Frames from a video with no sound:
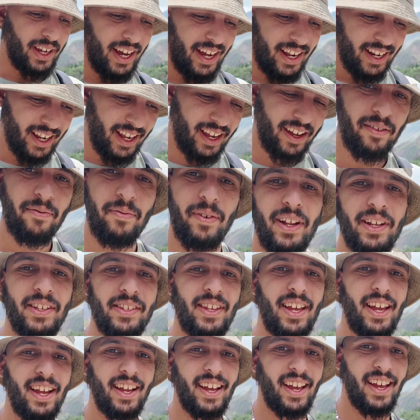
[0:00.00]
guide, made us
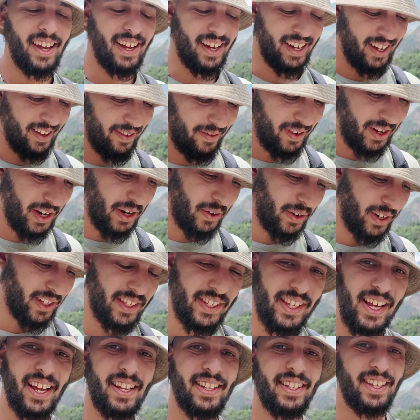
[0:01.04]
take a video
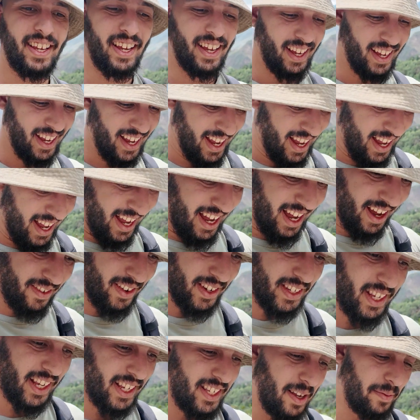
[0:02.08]
consent of
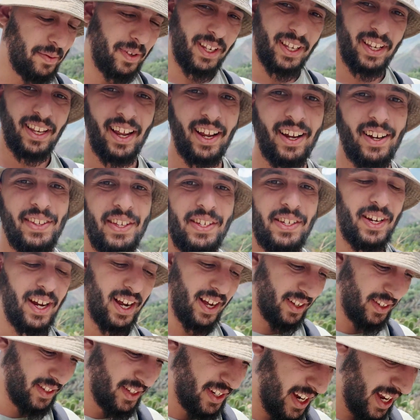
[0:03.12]
us accepting to take on this
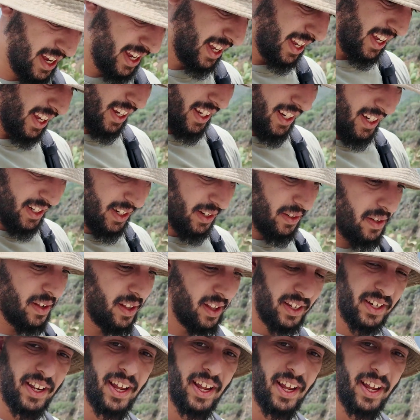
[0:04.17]
challenge due to the